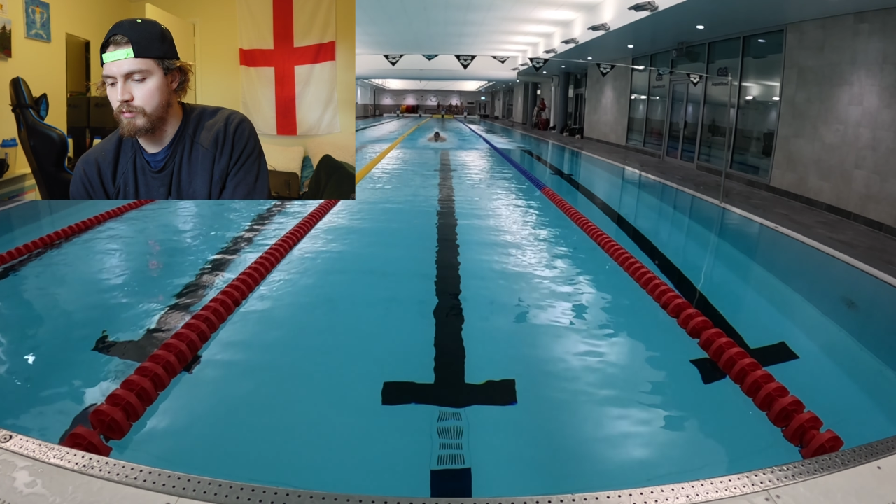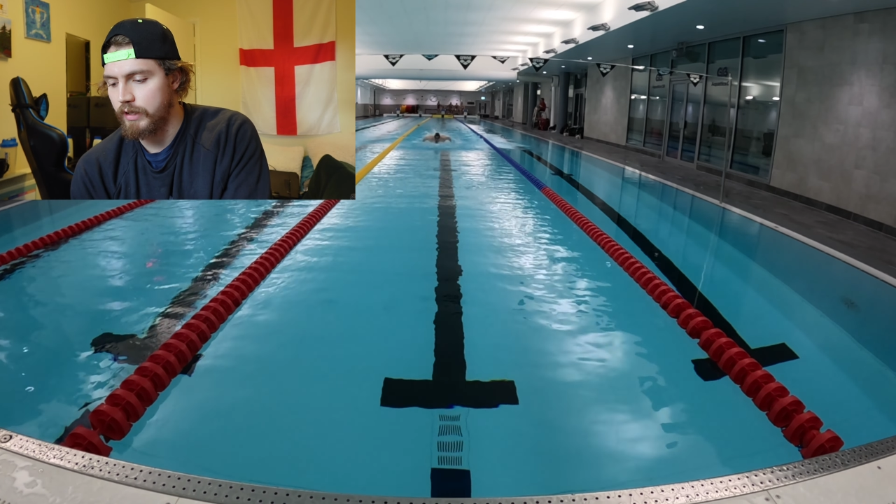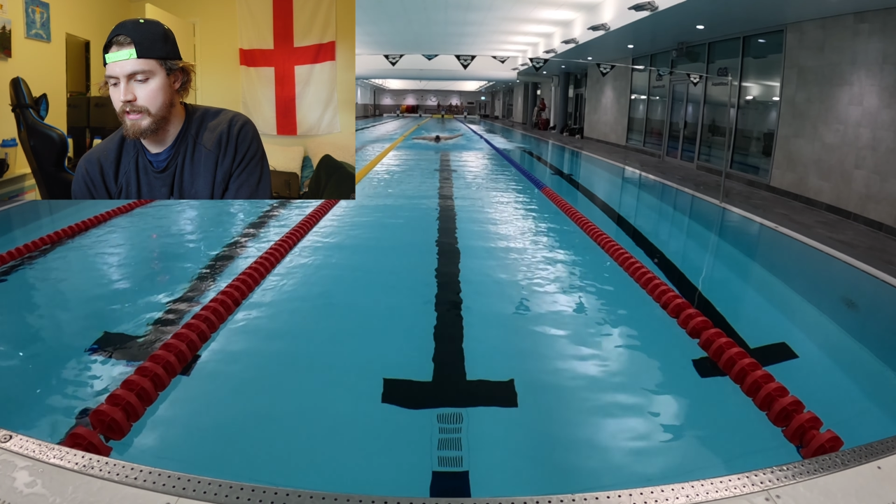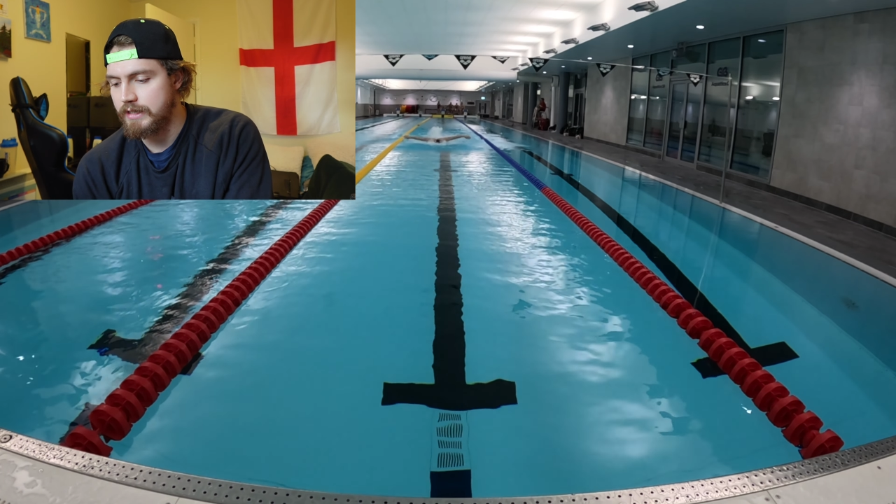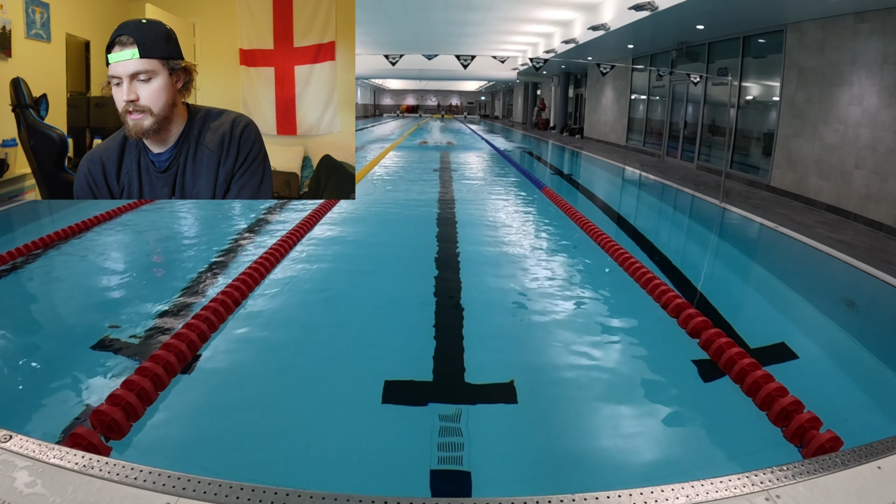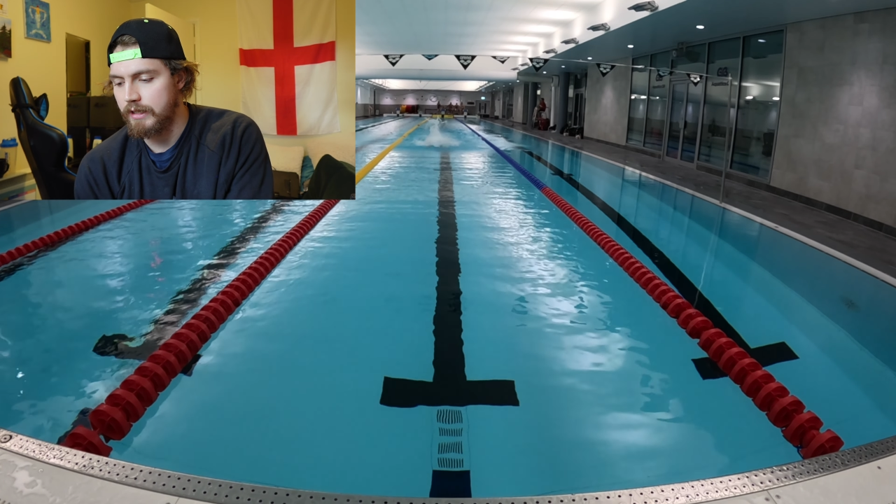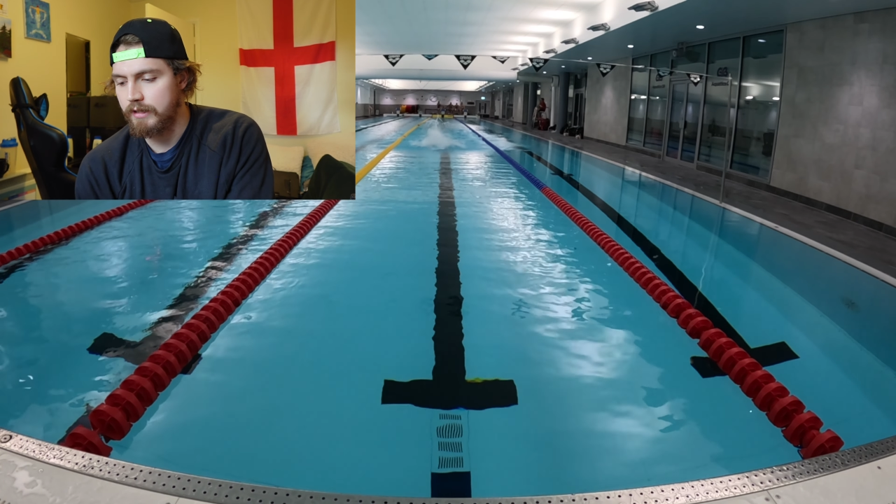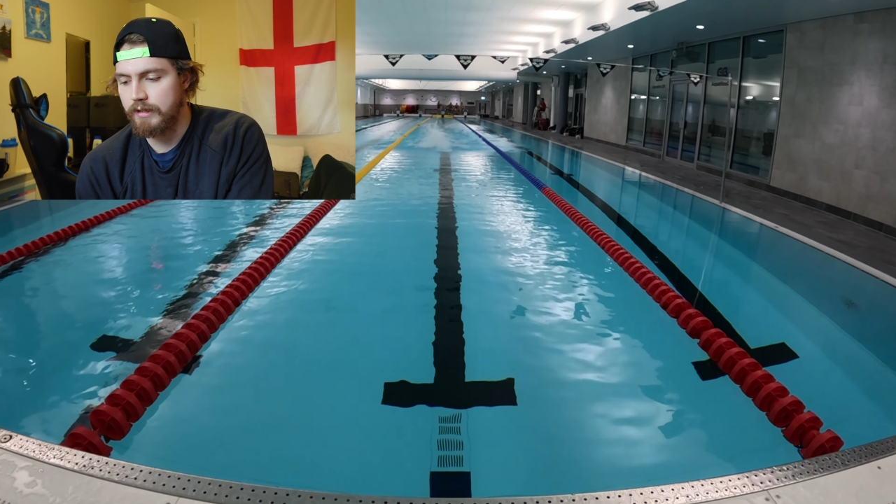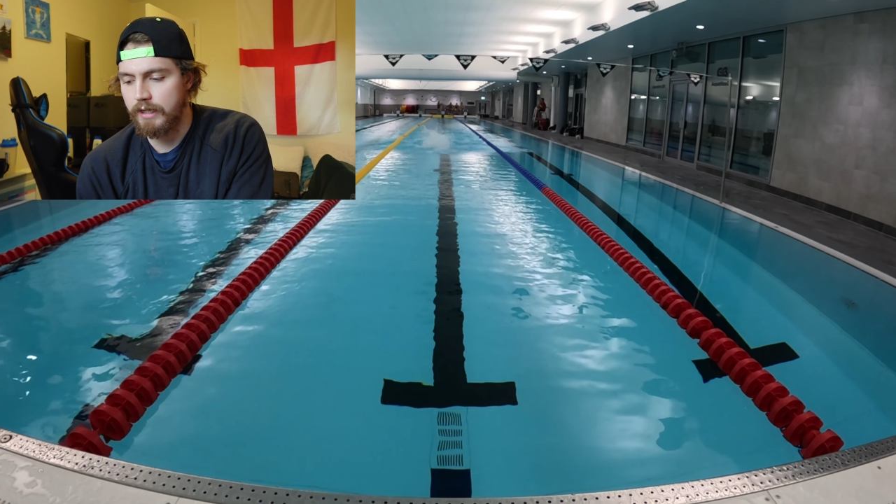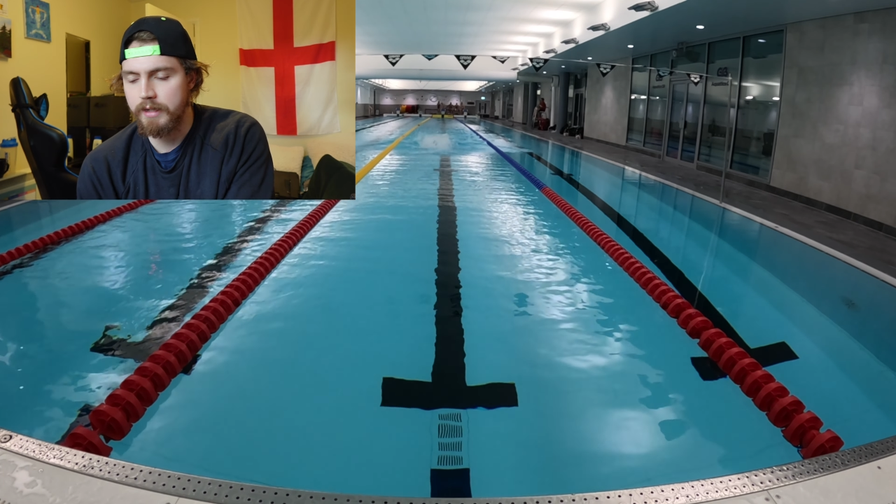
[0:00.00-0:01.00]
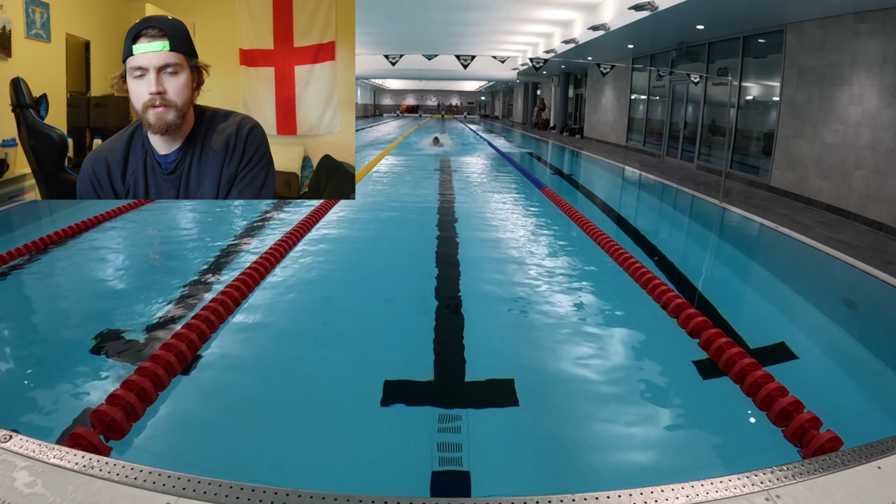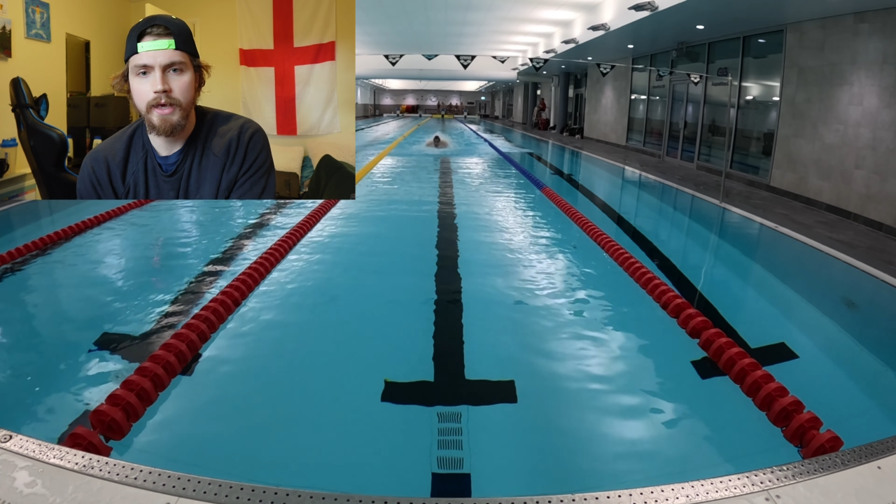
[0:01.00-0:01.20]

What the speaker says: really to kind of